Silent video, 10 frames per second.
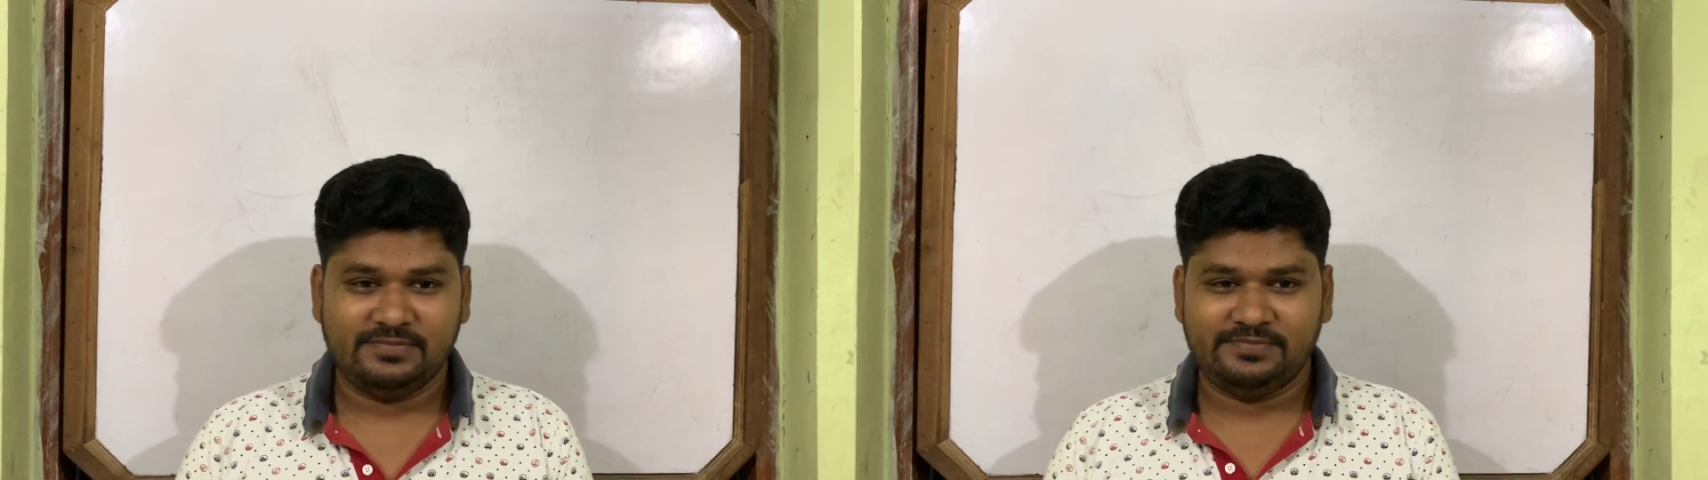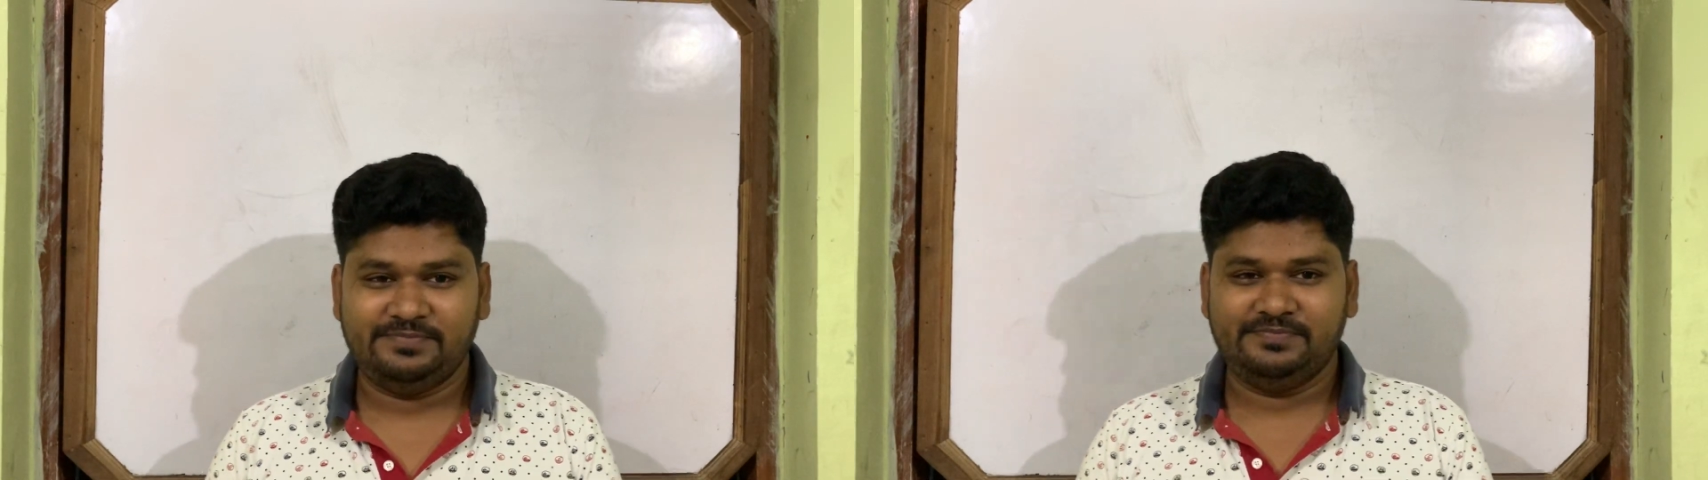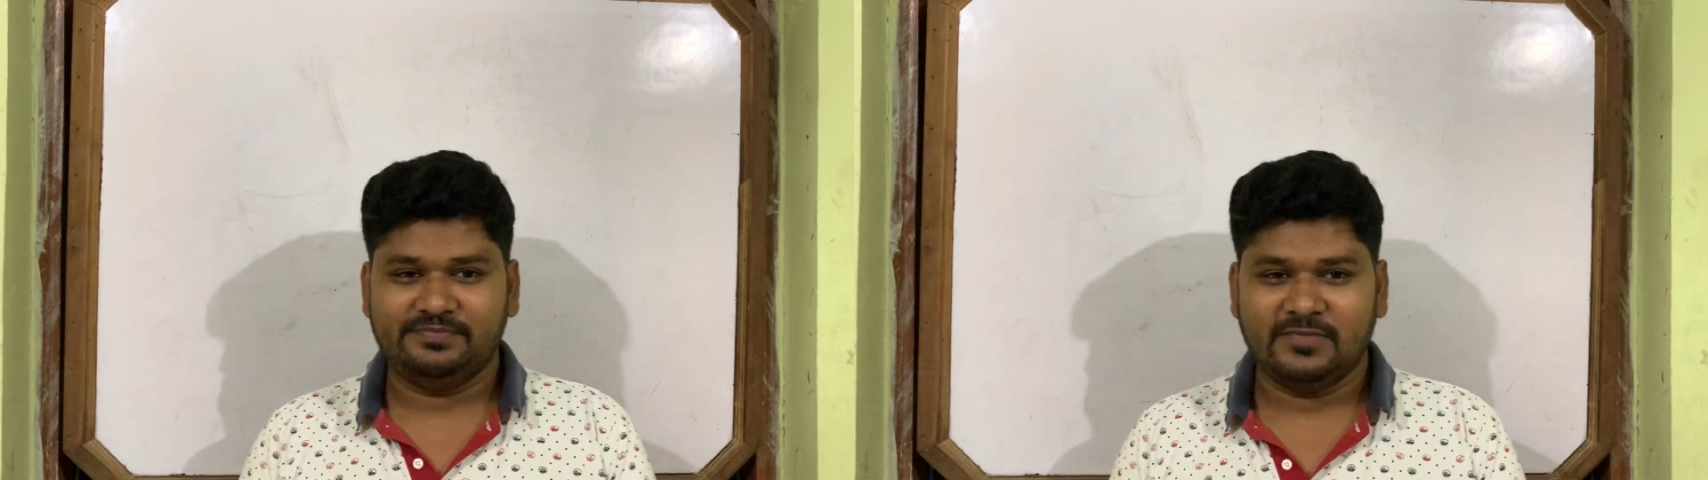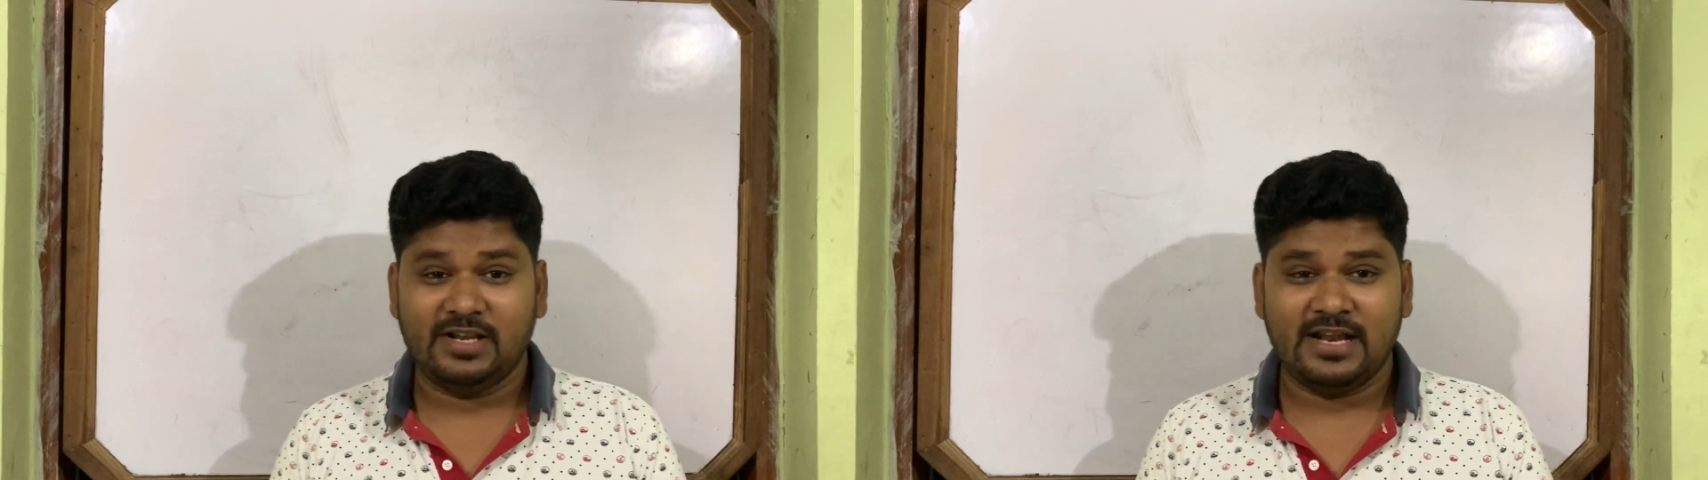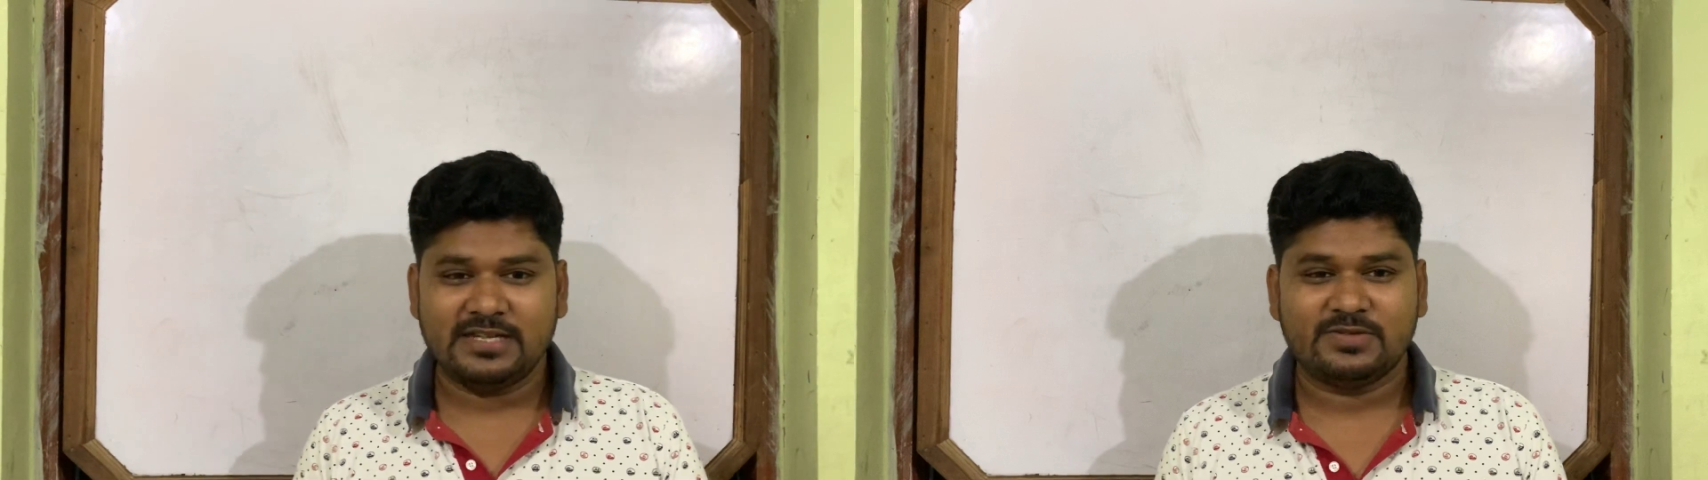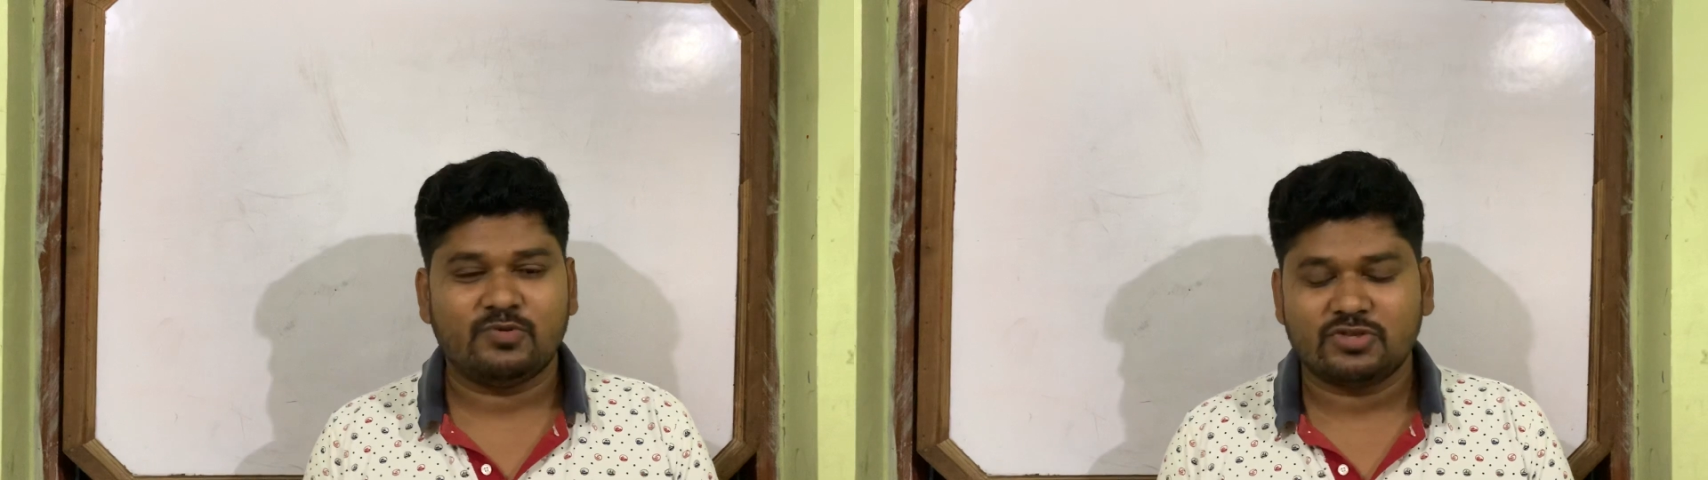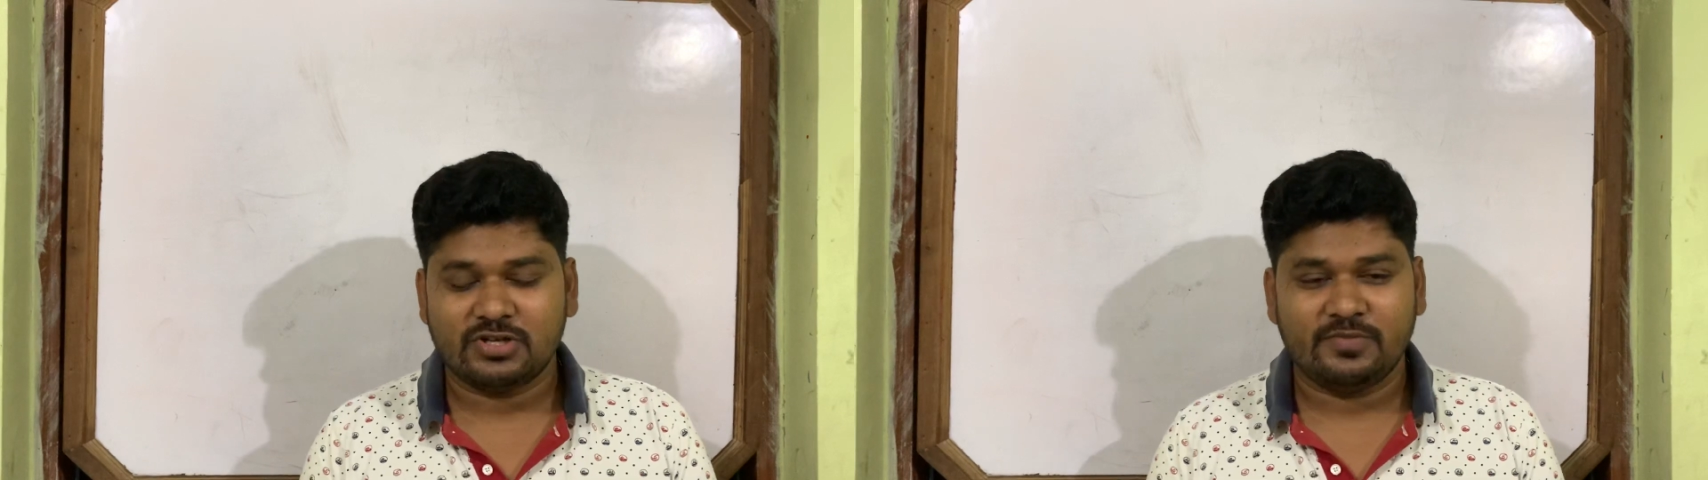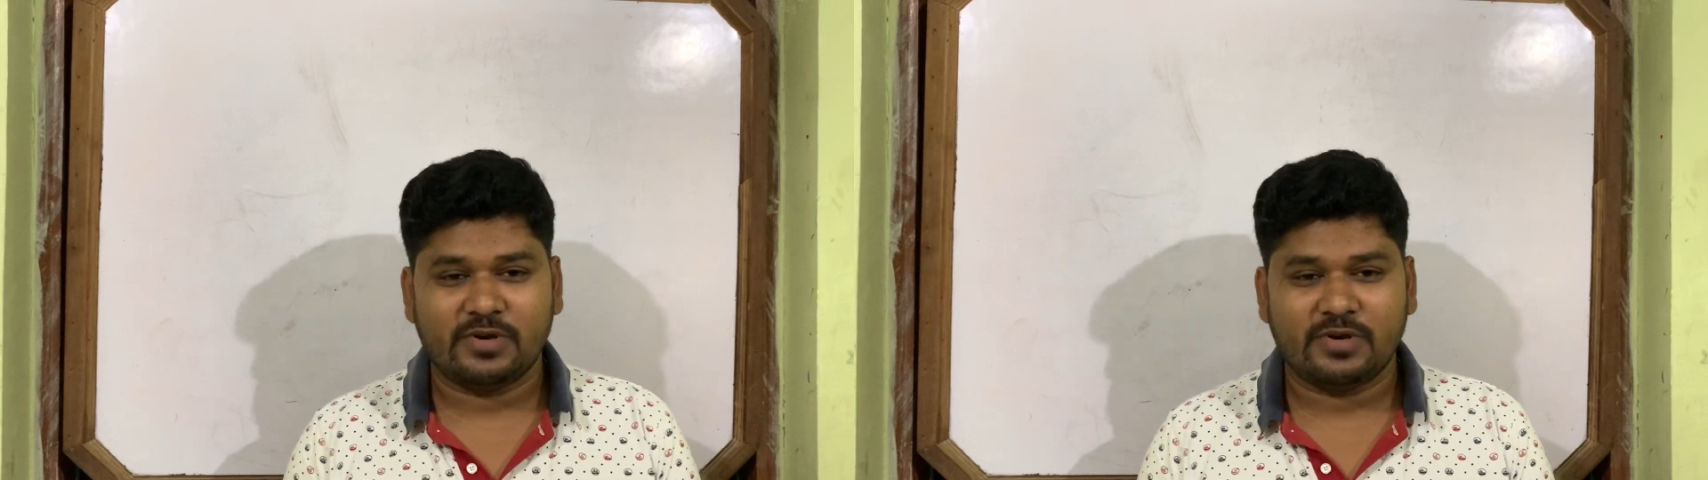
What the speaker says: the last portion of